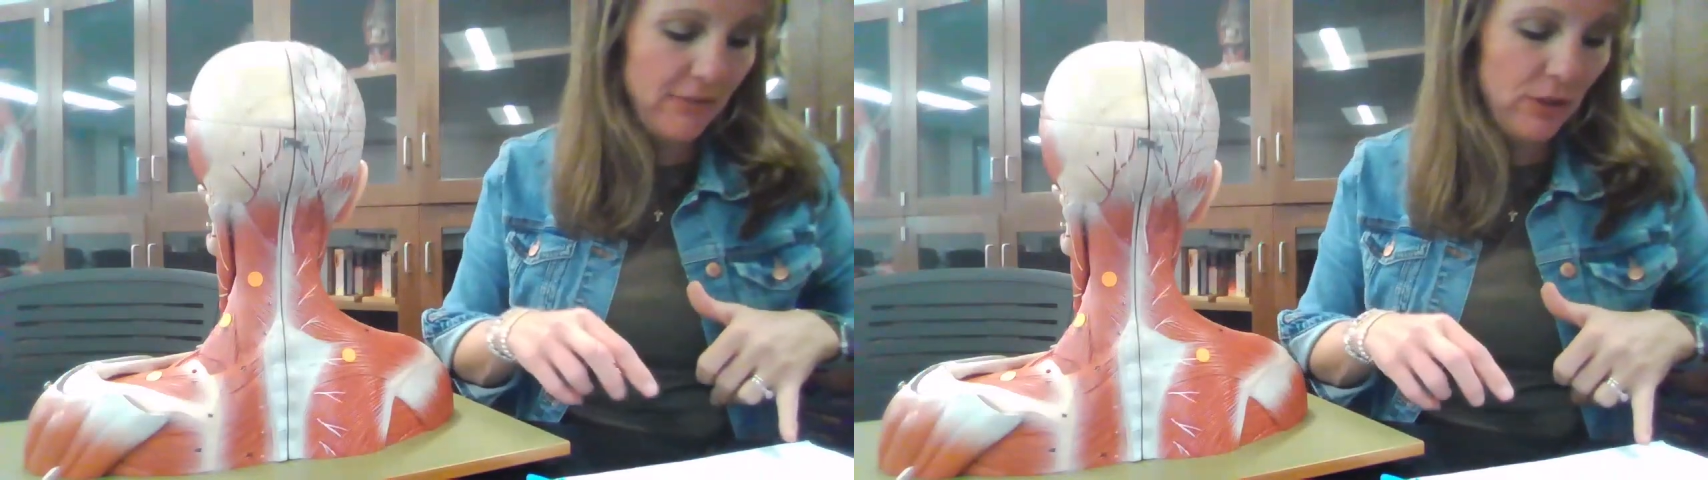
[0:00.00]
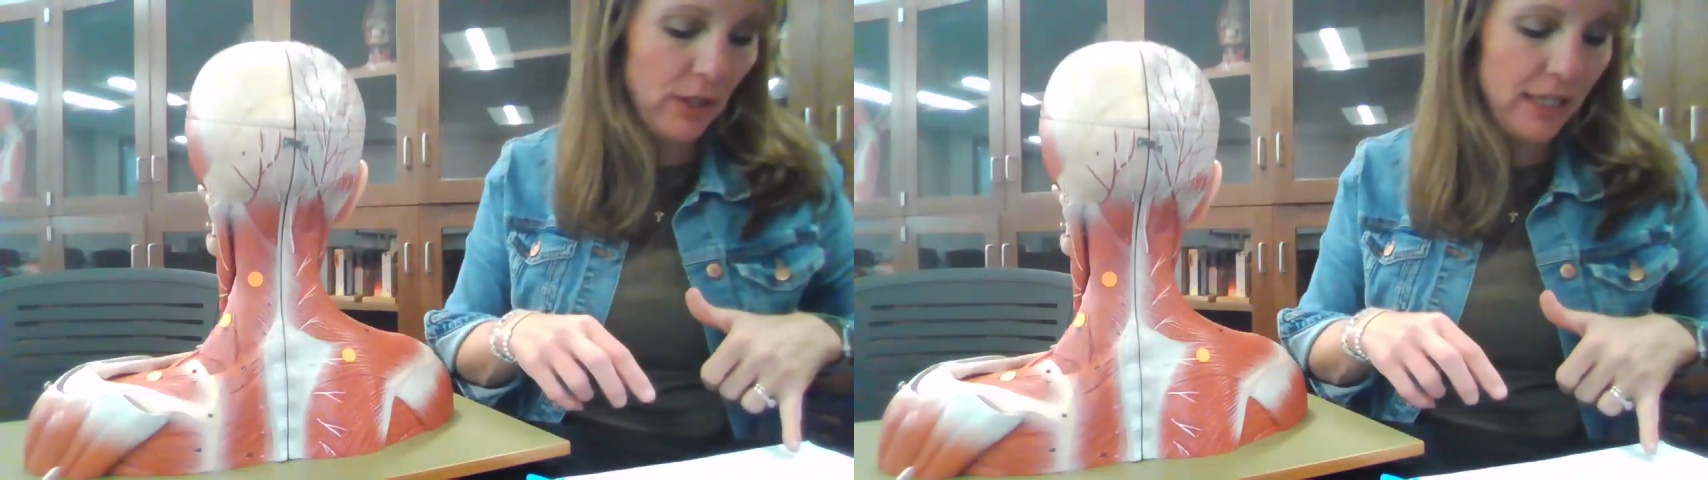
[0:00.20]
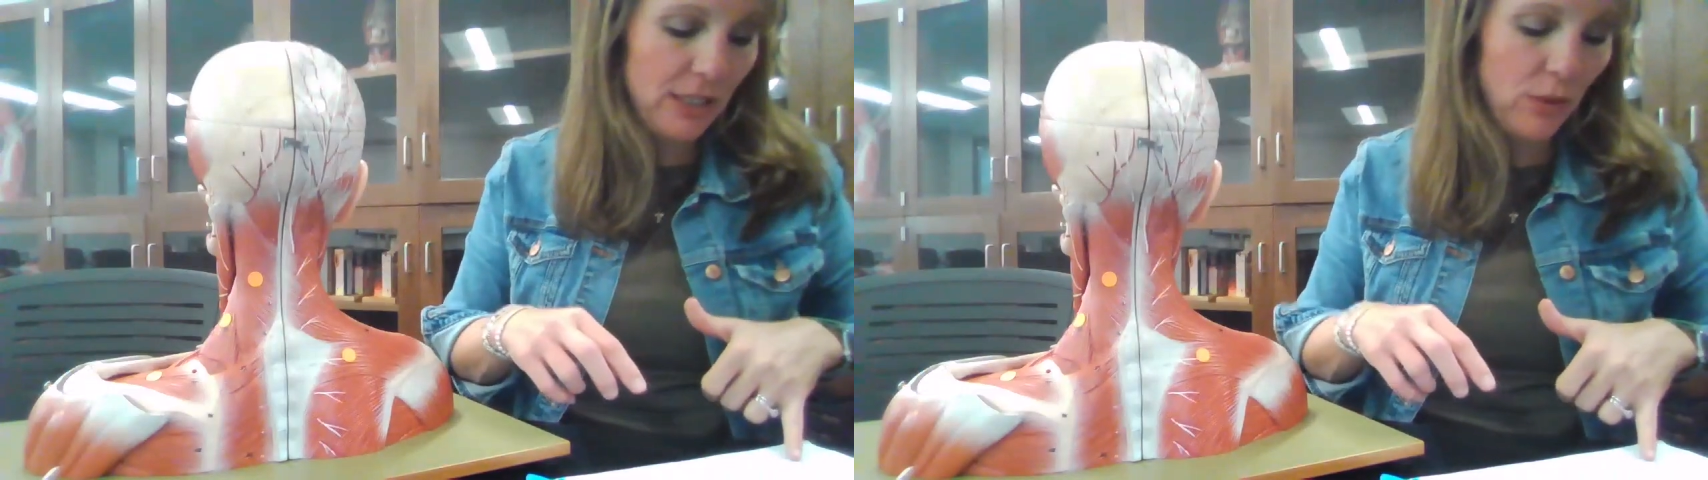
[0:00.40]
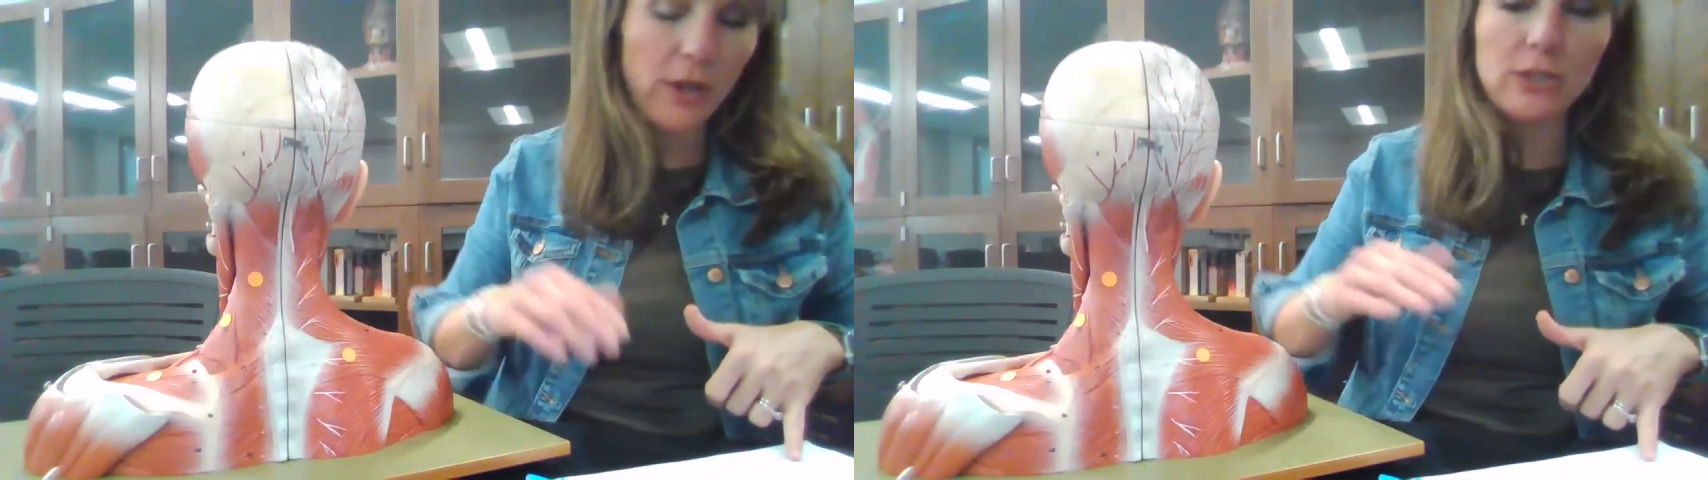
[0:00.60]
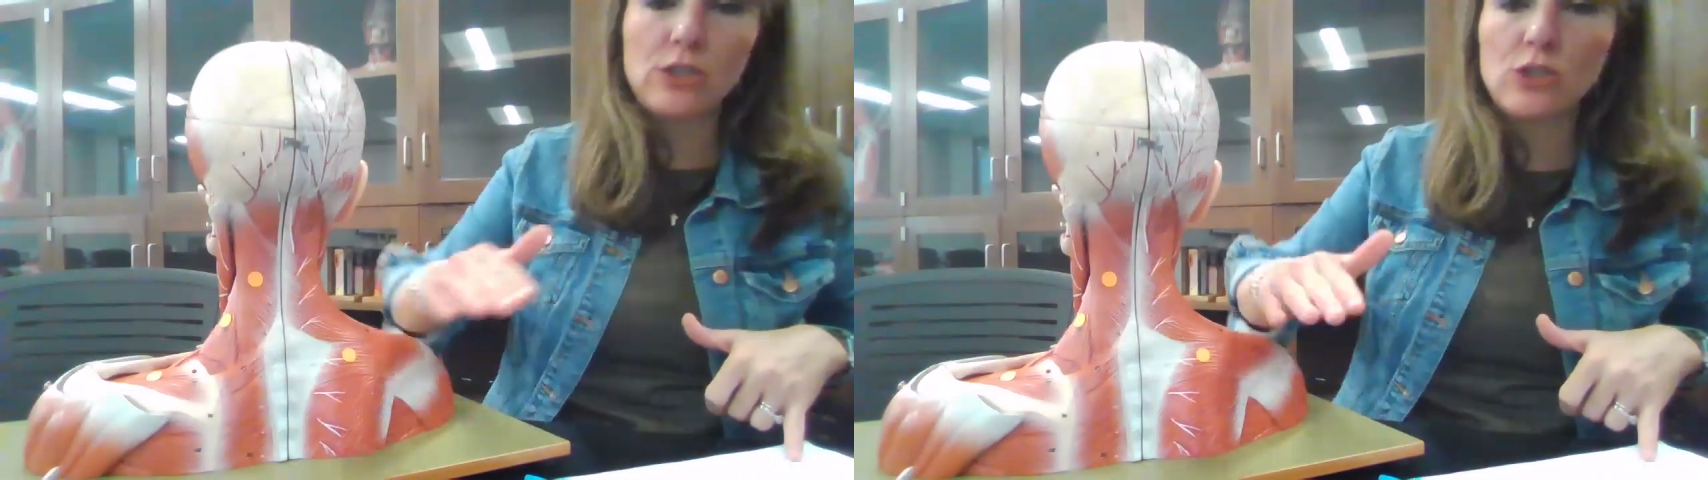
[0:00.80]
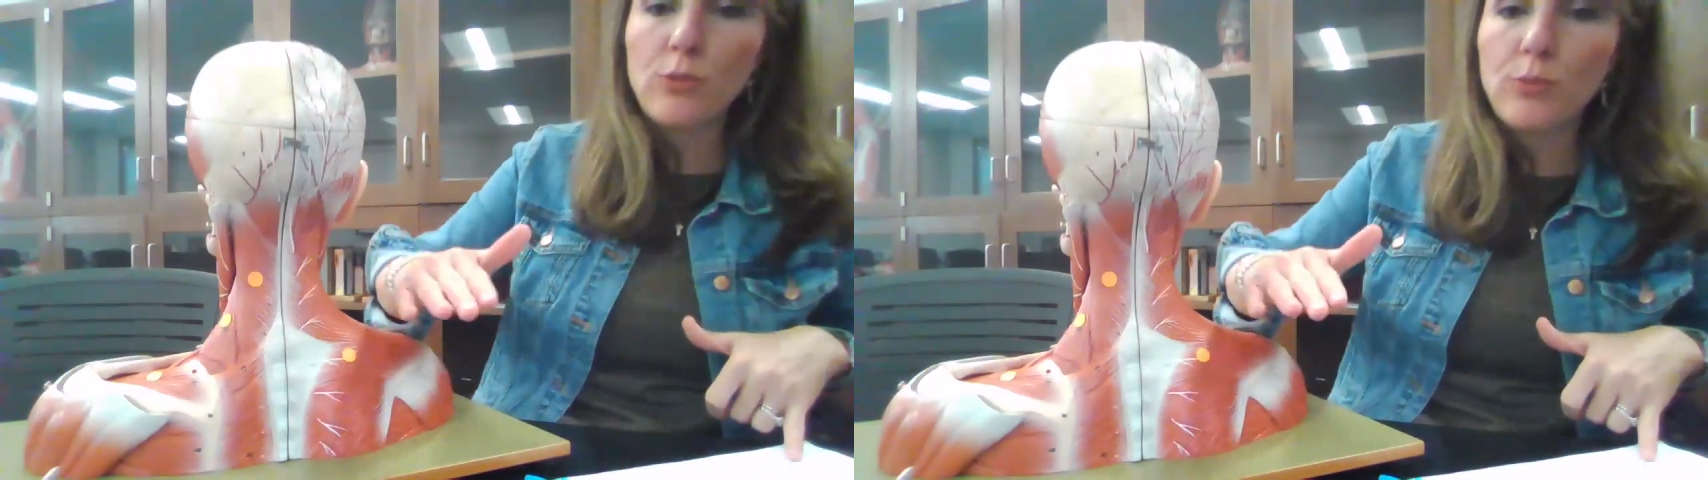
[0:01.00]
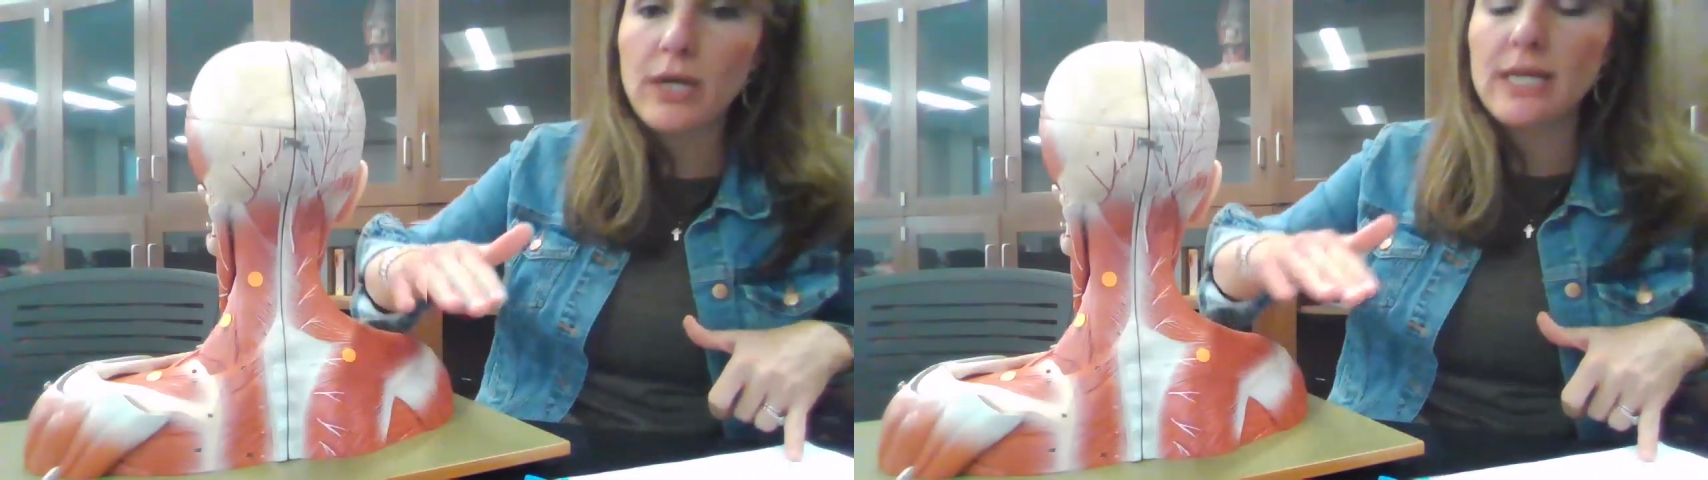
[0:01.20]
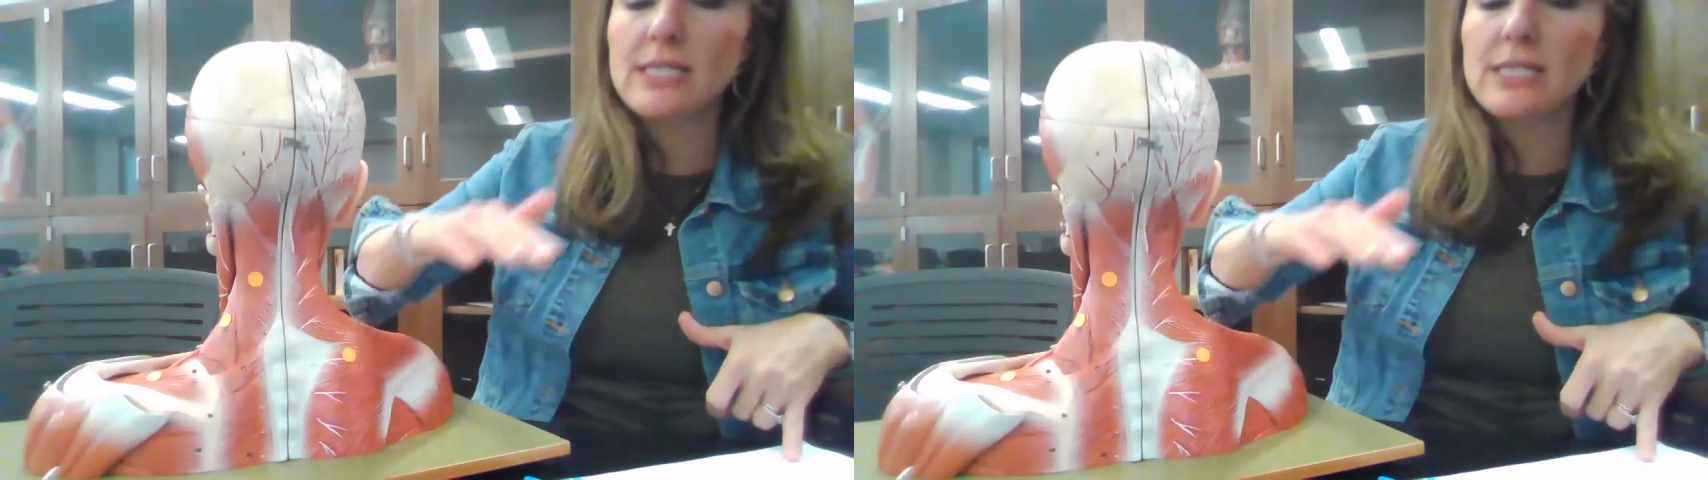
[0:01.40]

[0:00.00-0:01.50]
If you look at the word, supra